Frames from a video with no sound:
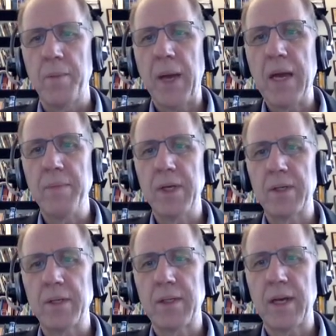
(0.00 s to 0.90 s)

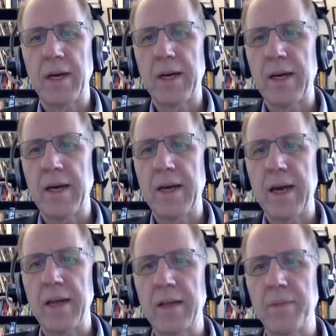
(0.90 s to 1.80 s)
payment that I
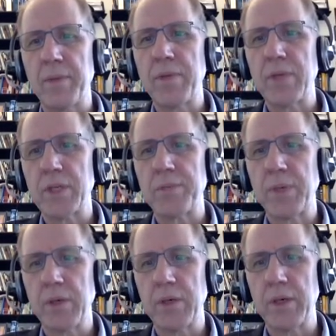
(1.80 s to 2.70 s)
had in the previous
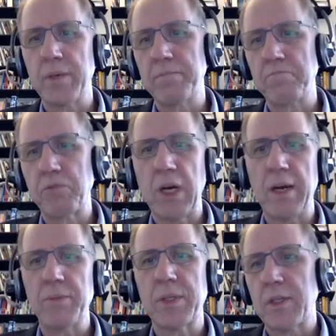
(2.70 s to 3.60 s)
period
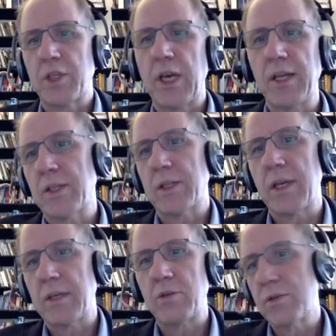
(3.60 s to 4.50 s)
times the chance
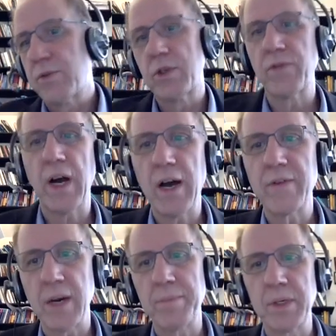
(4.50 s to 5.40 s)
that you've
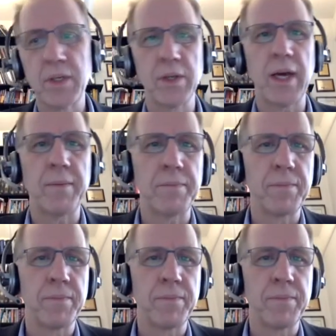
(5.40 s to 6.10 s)
survived up until that